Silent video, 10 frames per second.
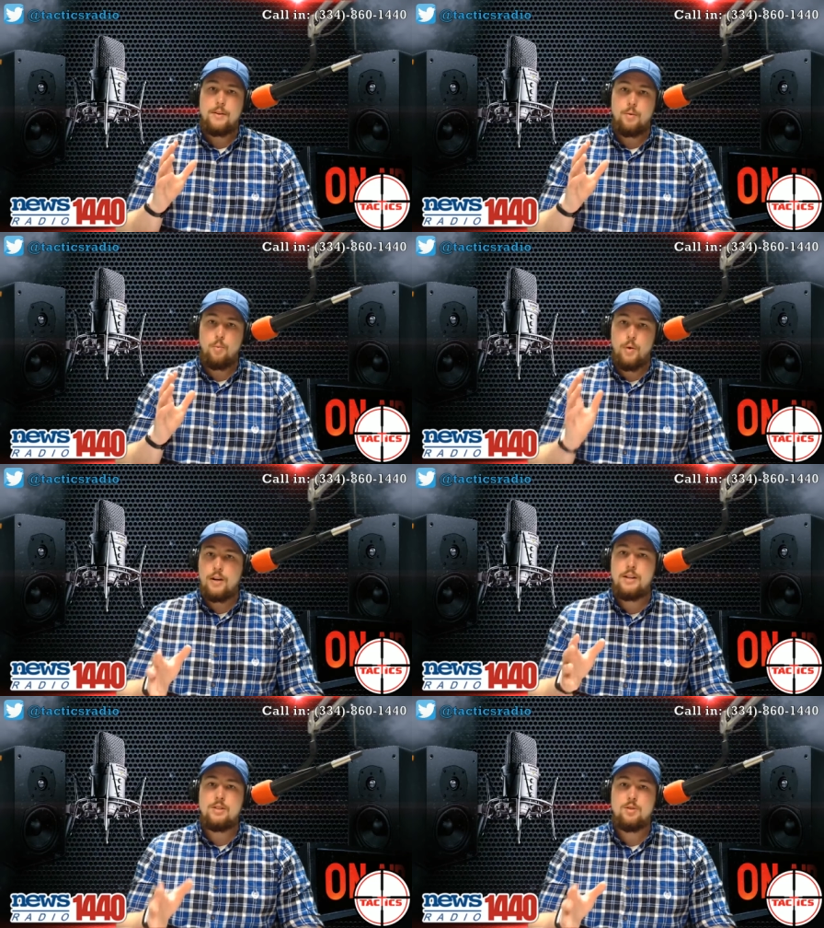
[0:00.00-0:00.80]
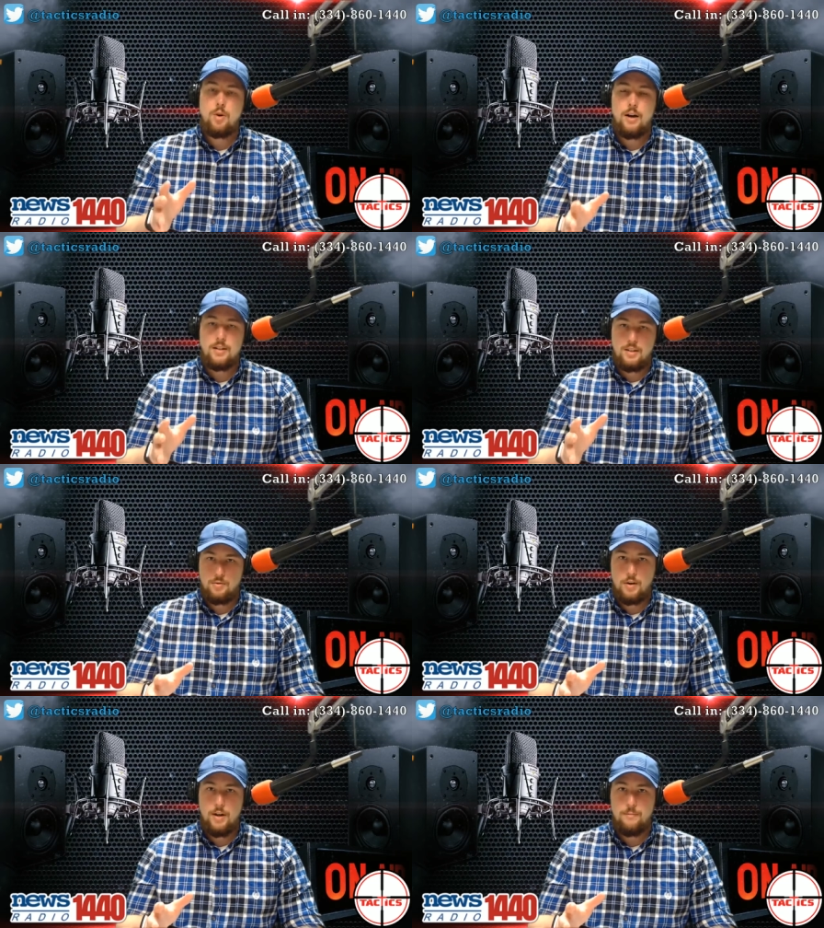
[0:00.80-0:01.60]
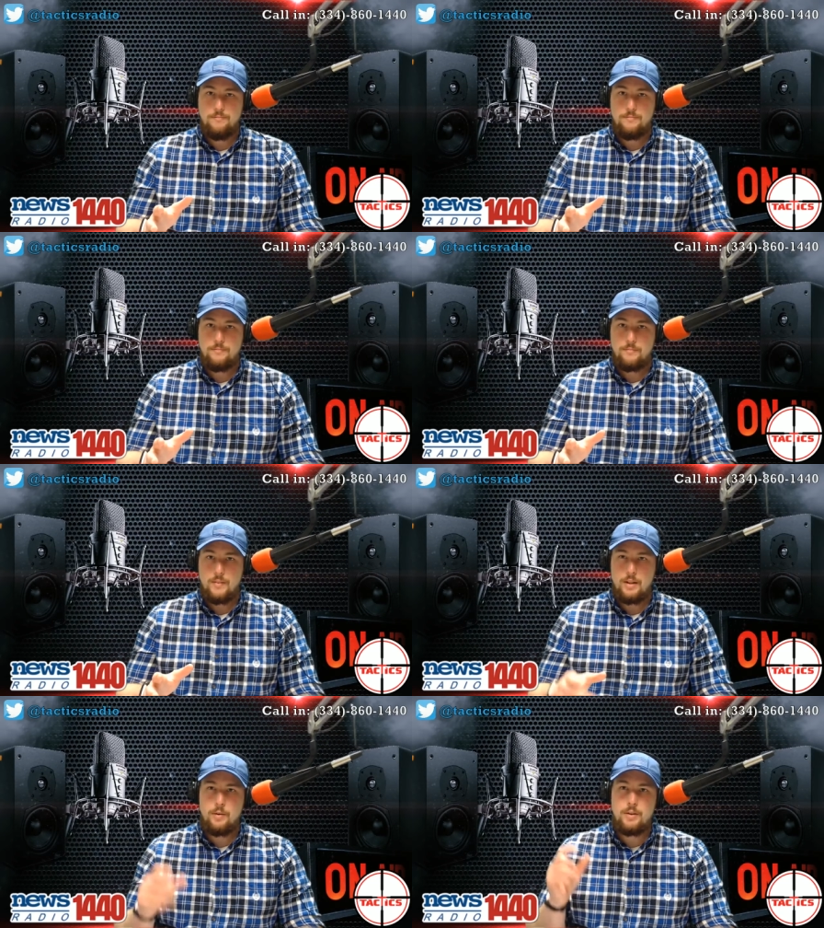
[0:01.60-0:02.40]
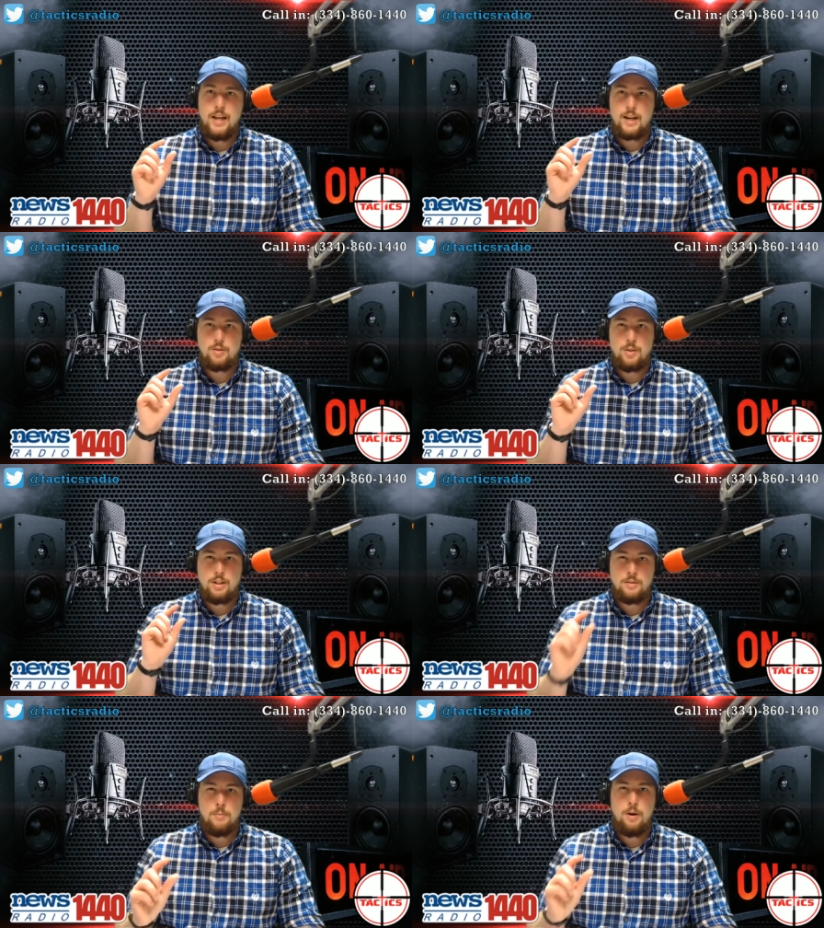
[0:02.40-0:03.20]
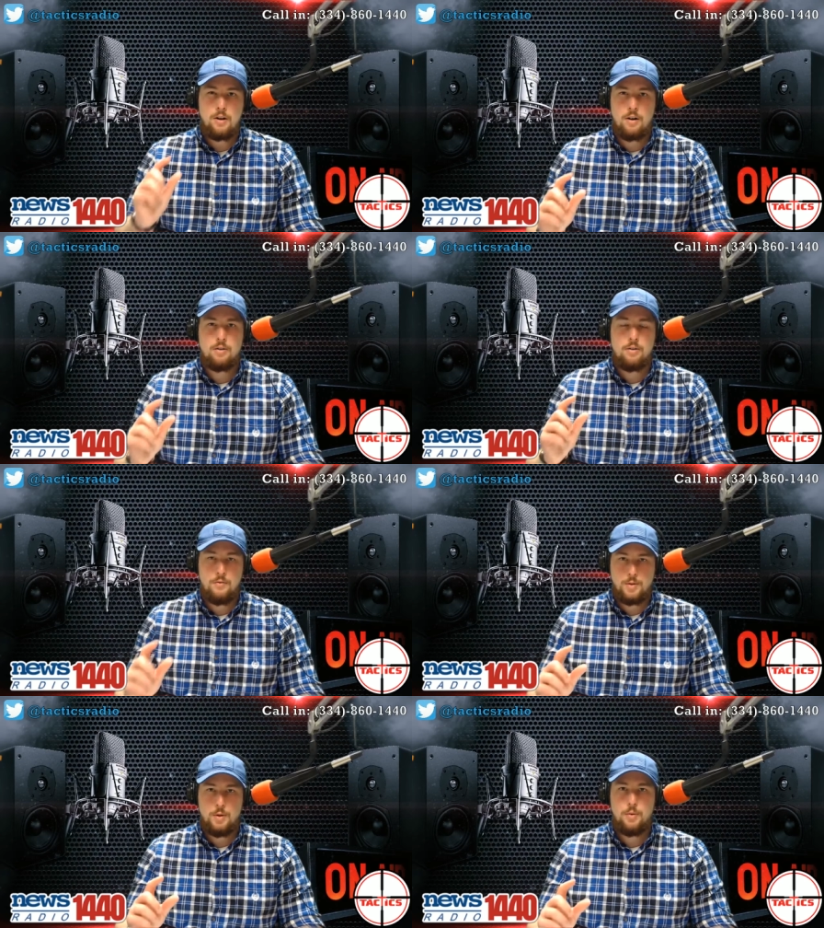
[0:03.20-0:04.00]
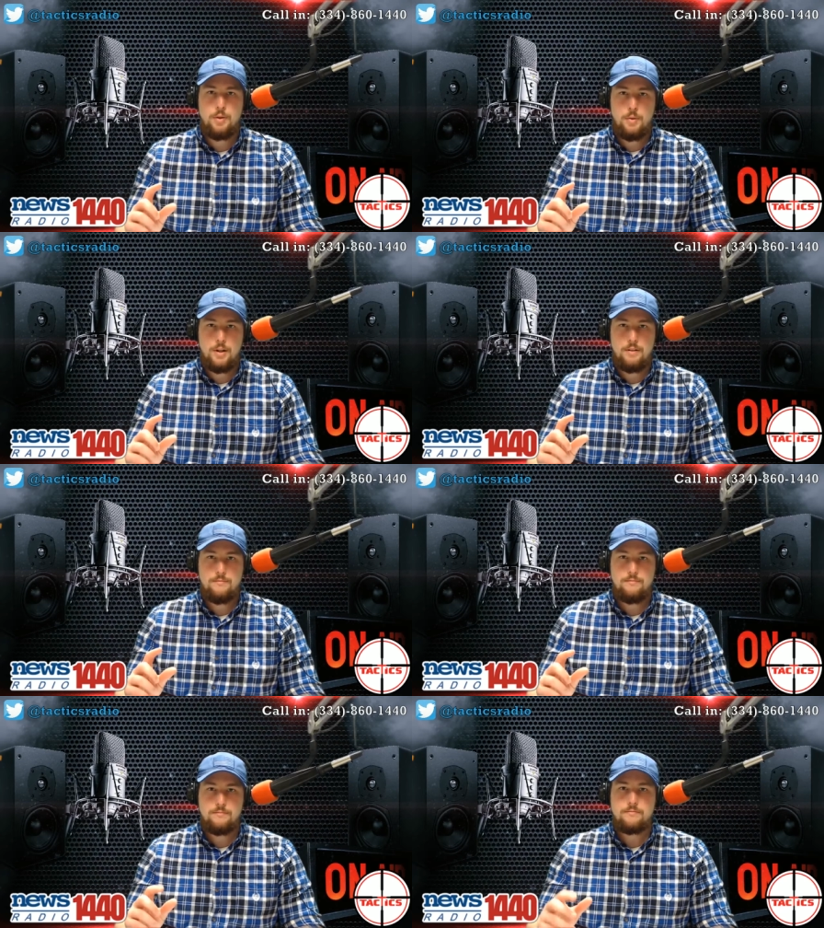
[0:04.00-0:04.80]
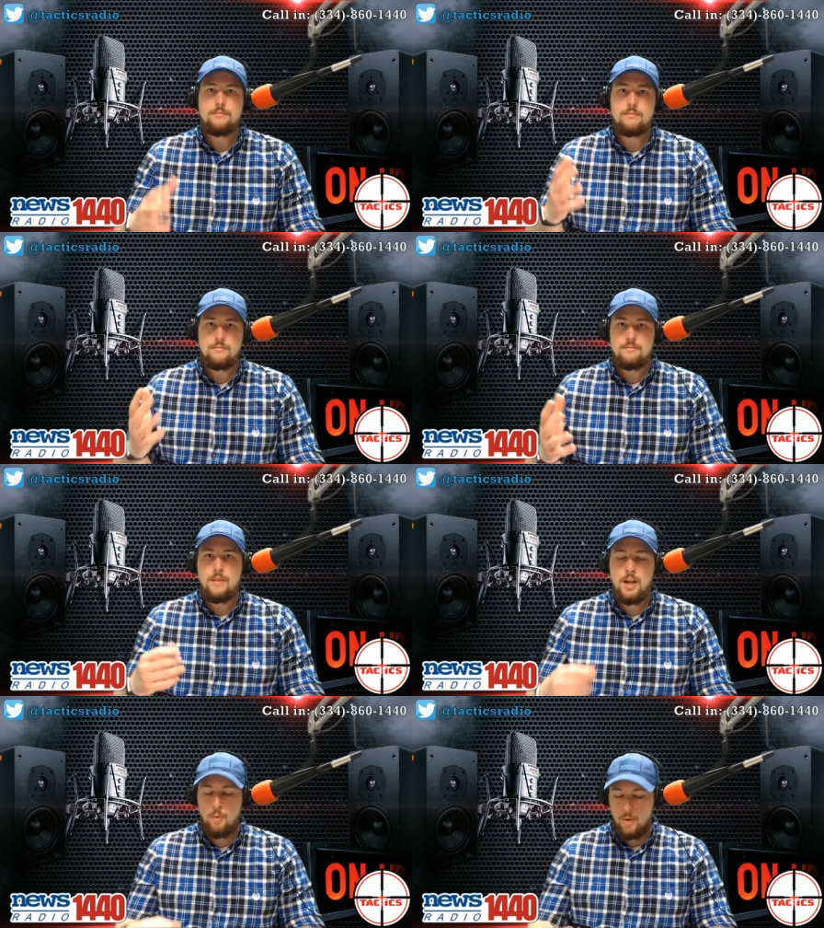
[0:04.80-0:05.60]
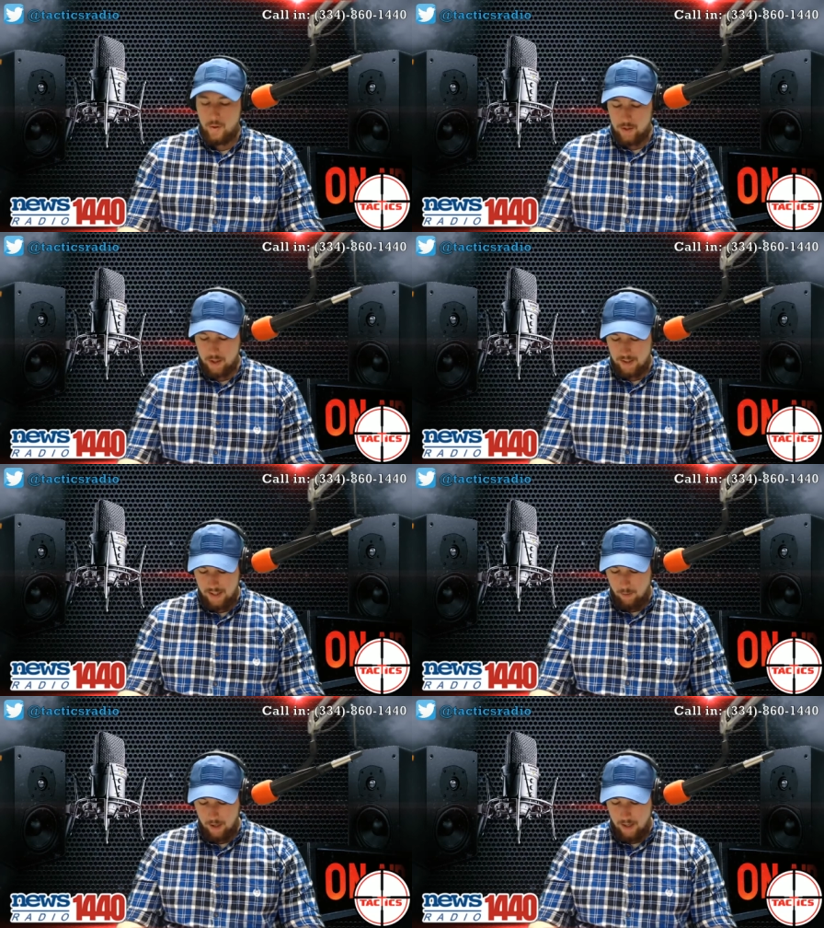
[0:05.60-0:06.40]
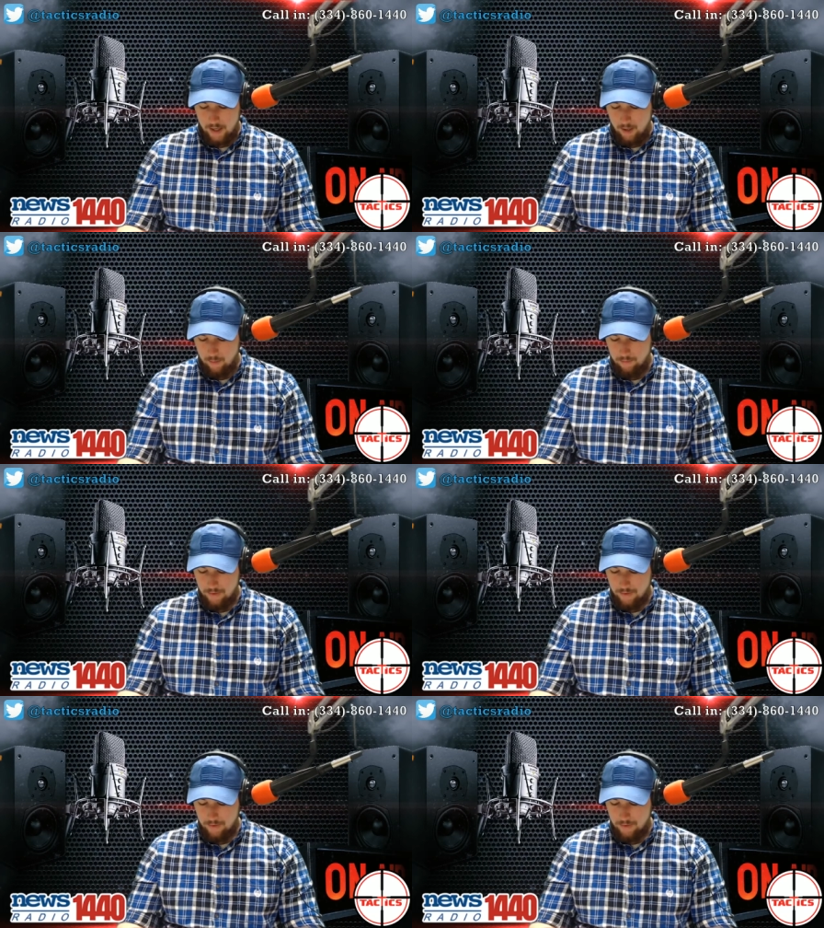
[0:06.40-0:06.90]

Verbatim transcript: where he's drawing this from, there is actually a small kernel of truth to it. And I want to address that right now.